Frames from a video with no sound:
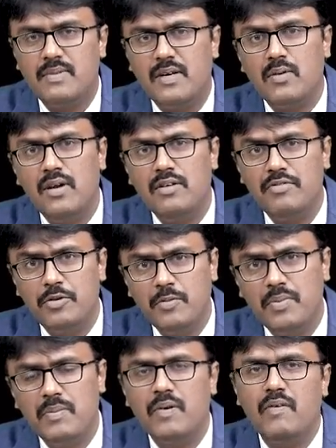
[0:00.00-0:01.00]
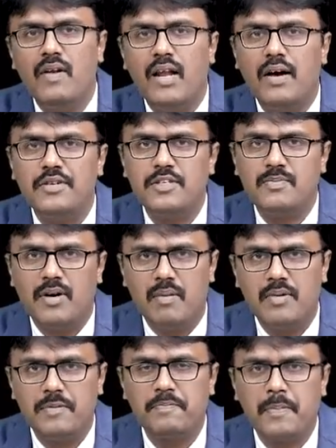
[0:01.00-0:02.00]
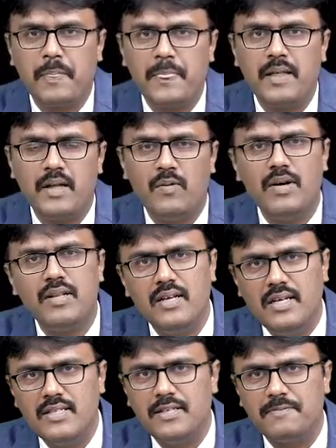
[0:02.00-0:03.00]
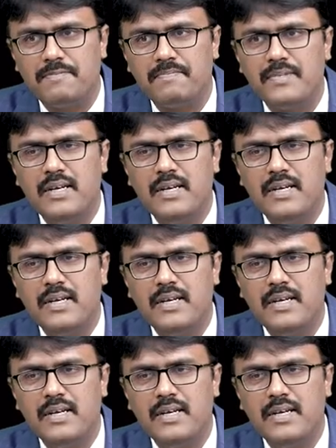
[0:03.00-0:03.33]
but only few people will have this problem. What is the reason?